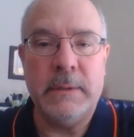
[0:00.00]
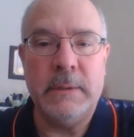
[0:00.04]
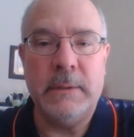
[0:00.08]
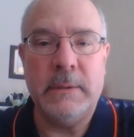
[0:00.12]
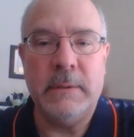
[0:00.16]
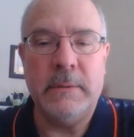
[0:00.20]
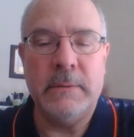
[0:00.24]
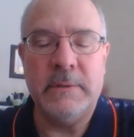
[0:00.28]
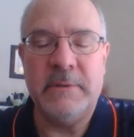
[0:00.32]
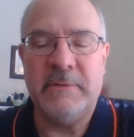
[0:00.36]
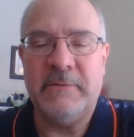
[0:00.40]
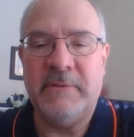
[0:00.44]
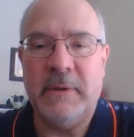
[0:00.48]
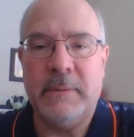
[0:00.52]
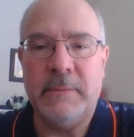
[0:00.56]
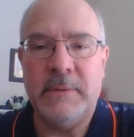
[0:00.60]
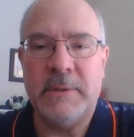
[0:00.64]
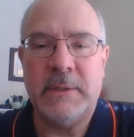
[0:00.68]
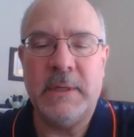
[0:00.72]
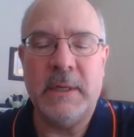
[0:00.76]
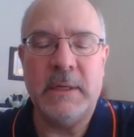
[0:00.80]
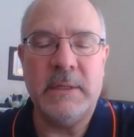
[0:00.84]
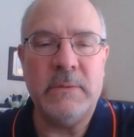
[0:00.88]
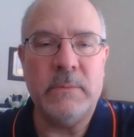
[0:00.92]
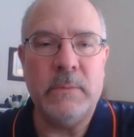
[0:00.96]
There's a famous
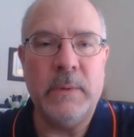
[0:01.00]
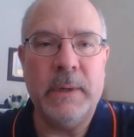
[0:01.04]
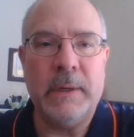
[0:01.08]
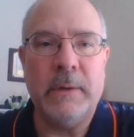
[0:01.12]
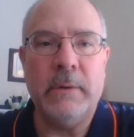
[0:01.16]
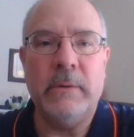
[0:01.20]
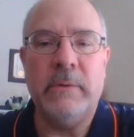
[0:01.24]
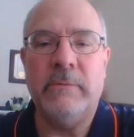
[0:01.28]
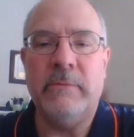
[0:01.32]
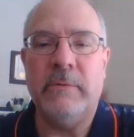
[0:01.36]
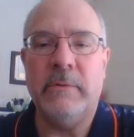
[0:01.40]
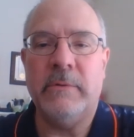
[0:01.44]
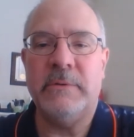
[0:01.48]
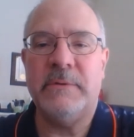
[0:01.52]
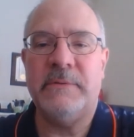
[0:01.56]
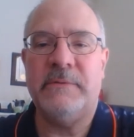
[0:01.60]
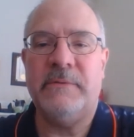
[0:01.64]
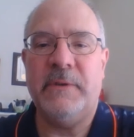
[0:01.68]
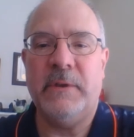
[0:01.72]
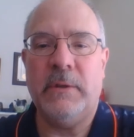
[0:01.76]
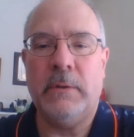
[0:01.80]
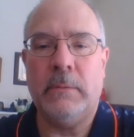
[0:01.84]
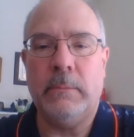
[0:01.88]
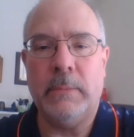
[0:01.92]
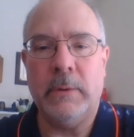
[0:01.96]
case, Wickard versus
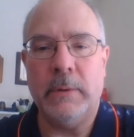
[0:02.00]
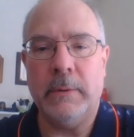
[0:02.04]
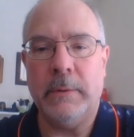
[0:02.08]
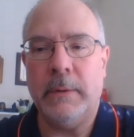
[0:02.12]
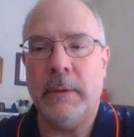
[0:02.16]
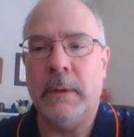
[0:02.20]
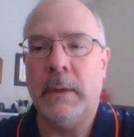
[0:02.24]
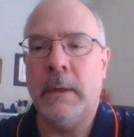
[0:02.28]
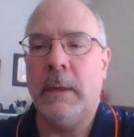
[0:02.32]
Filburn,